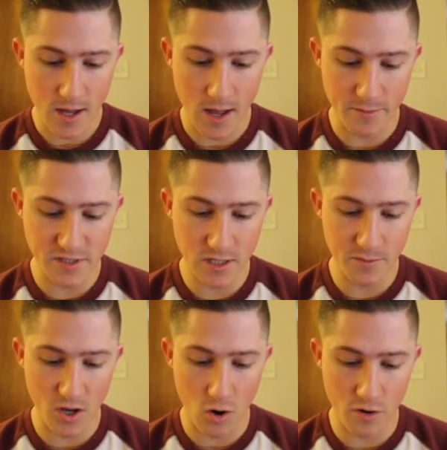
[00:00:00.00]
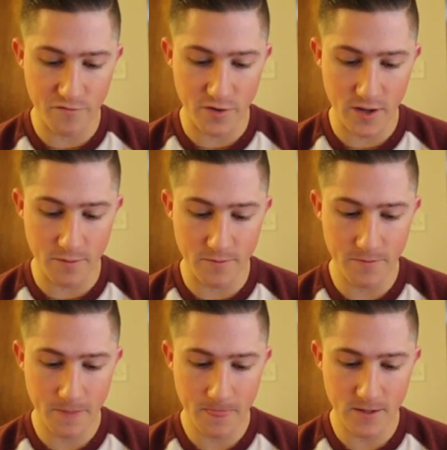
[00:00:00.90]
It's going to be hard for
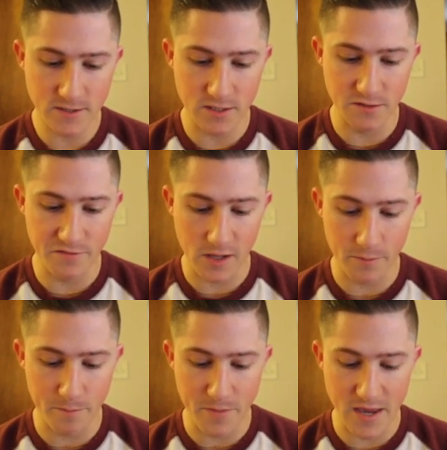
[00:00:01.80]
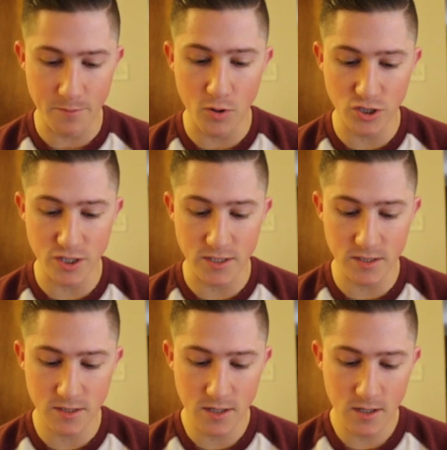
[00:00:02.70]
him to develop big
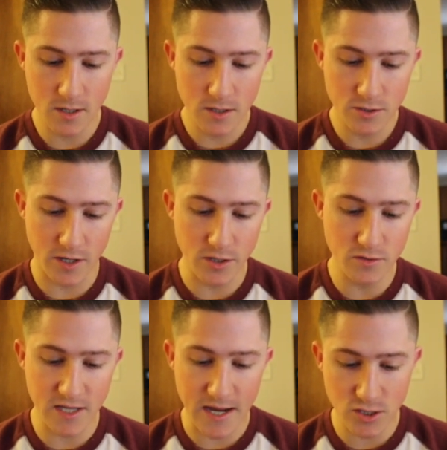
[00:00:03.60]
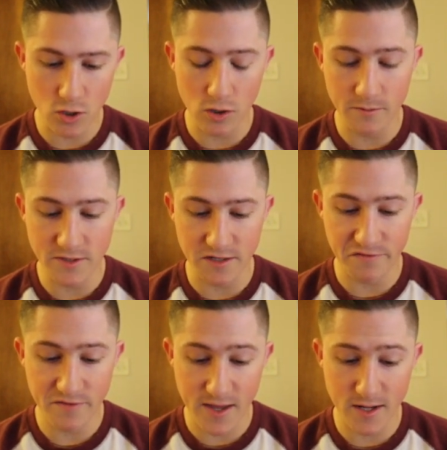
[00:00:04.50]
pushes. So I use the Ice Golem to
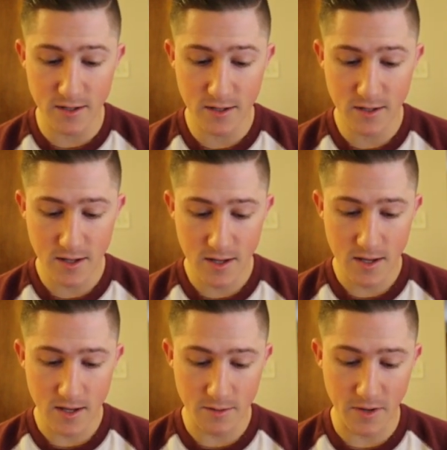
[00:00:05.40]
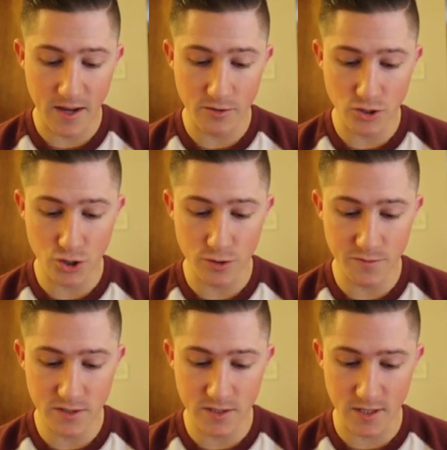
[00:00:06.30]
defend, my other
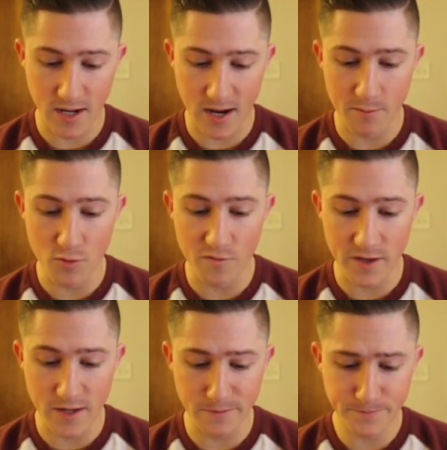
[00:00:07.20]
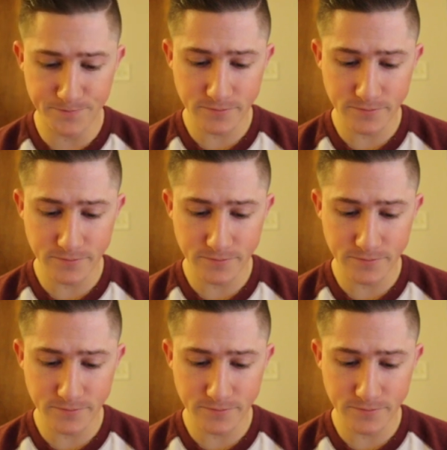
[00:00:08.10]
troops to kind of move in